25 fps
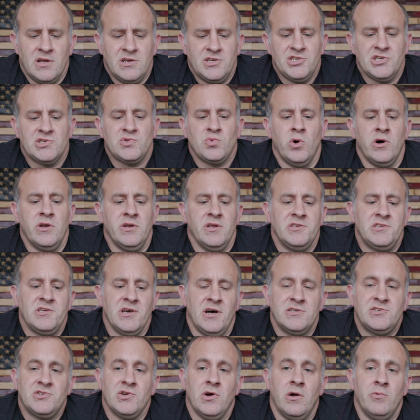just wanted to
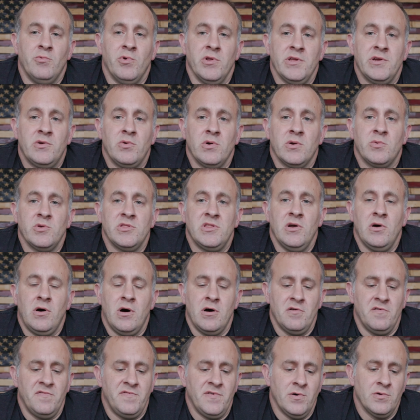touch on really quick with the
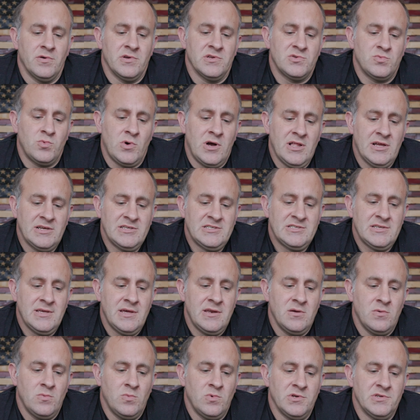autofocus. While I
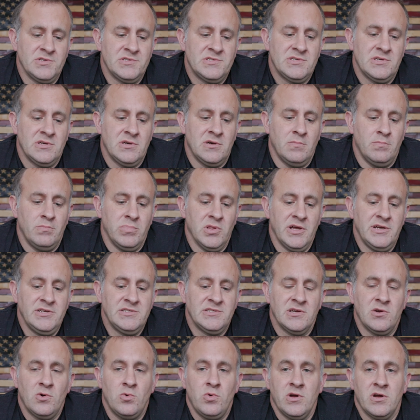said it was
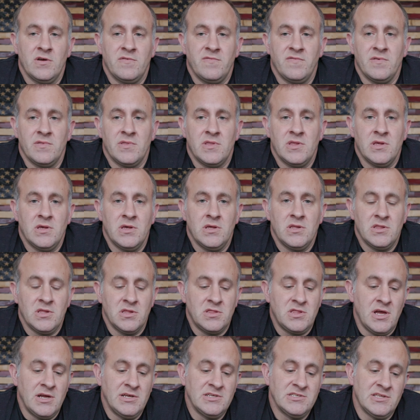blazing quick for the
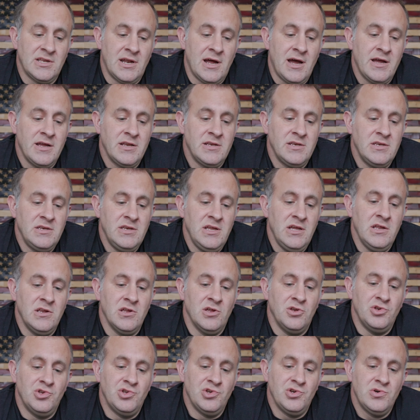things that I need
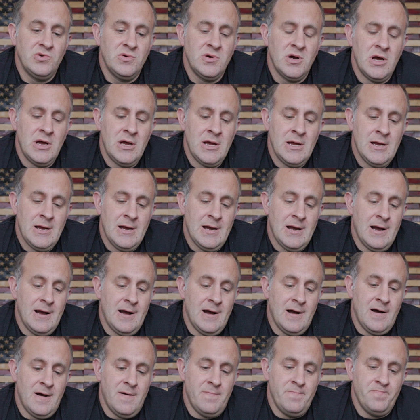and do,
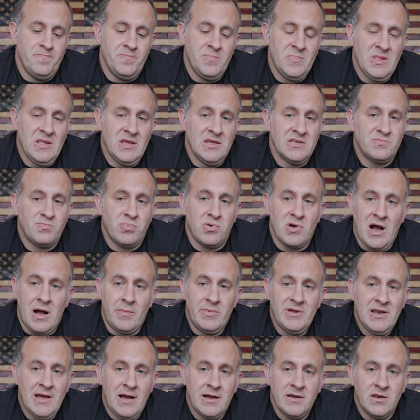it's
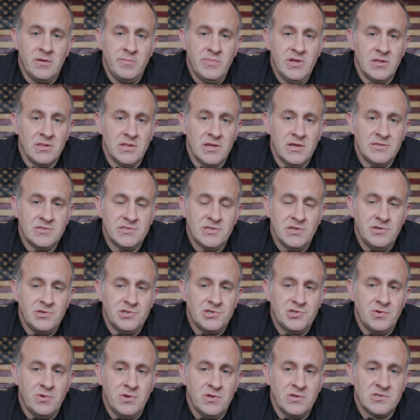probably not going to be a lens that you're
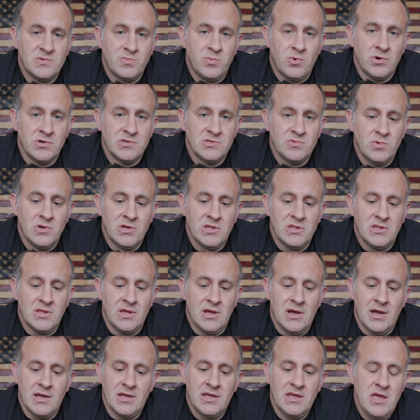shooting sports
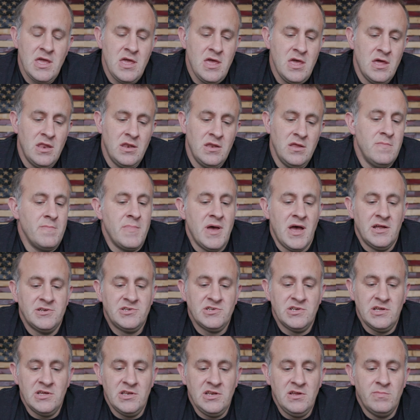with. I can't
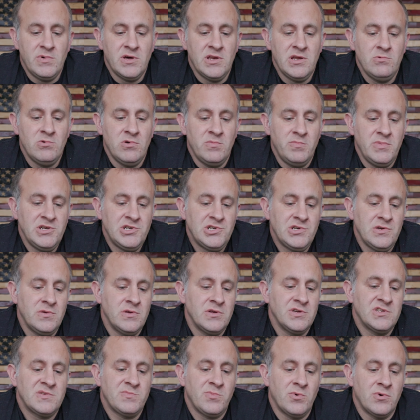imagine anybody would be
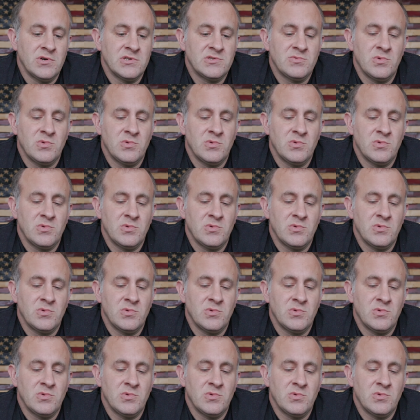shooting sports